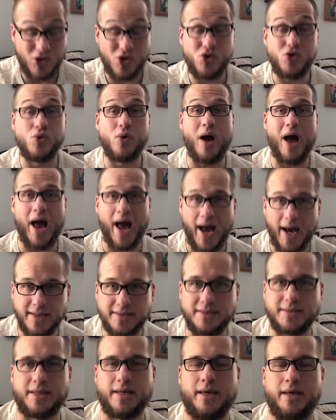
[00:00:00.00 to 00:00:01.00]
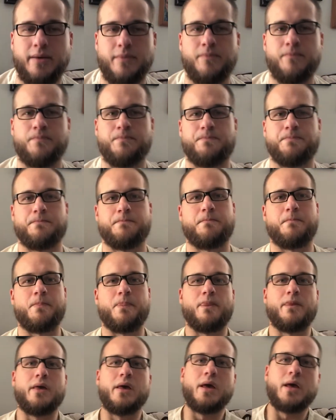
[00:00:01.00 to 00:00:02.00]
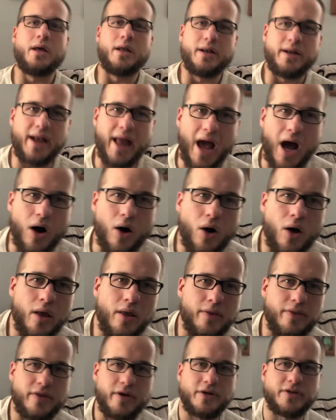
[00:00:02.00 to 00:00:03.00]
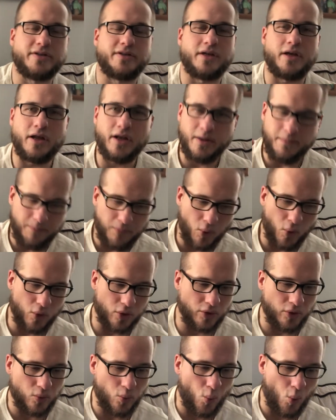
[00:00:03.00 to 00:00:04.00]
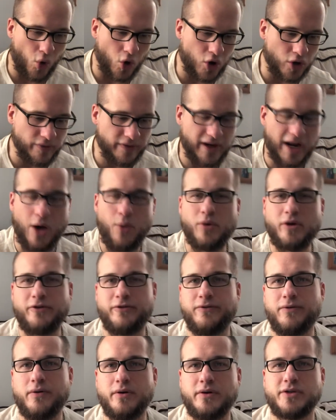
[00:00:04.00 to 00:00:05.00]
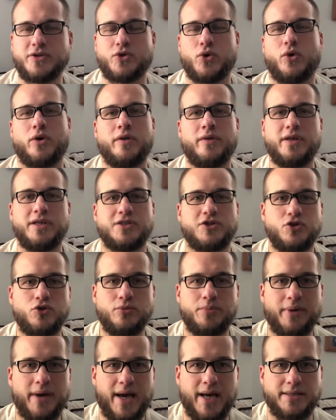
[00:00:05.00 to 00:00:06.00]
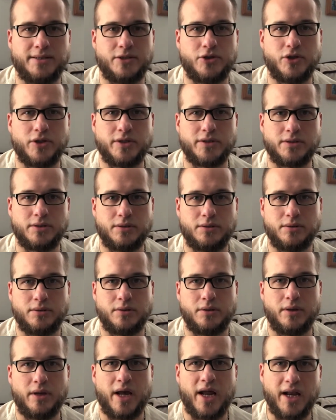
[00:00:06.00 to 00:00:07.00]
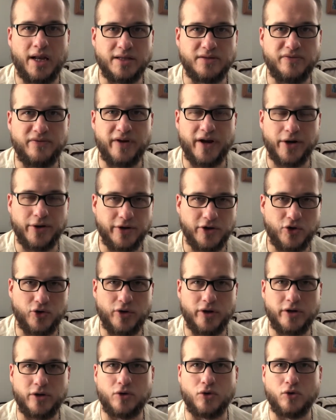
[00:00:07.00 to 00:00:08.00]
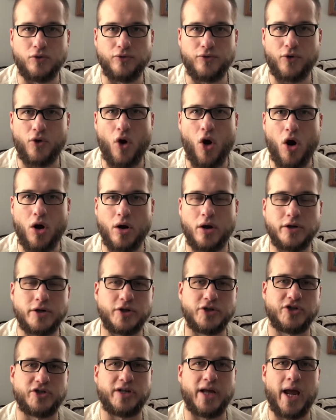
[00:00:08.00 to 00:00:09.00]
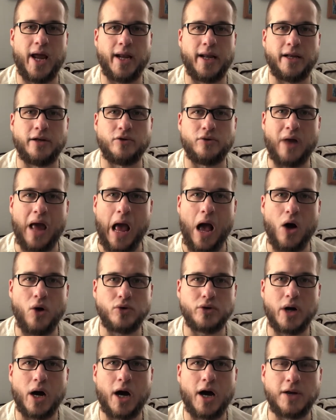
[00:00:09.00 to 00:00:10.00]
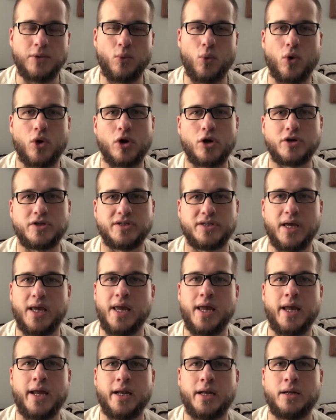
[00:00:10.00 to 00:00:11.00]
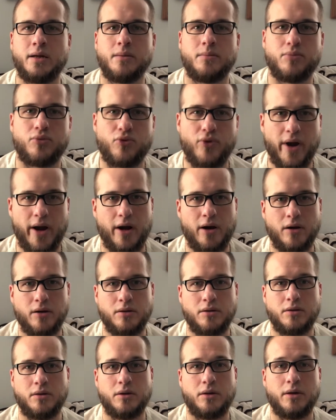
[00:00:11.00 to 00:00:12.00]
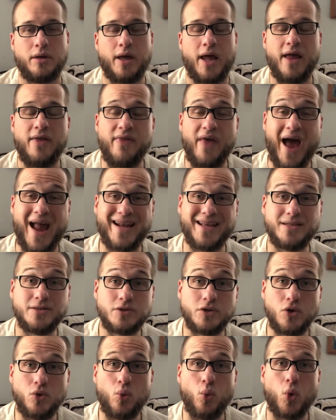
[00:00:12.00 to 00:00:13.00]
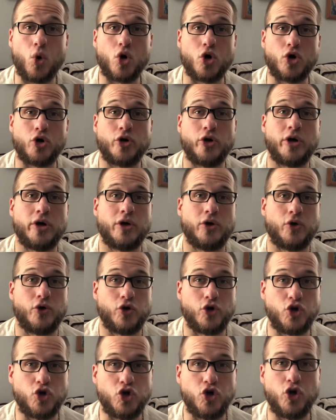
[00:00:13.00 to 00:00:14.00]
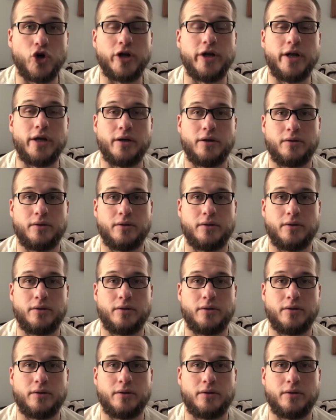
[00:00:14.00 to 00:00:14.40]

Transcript: who ask him? Now, there's an important word that I want to focus on in these two passages. And it's very critical for our understanding on how God works in prayer. And that is the word good.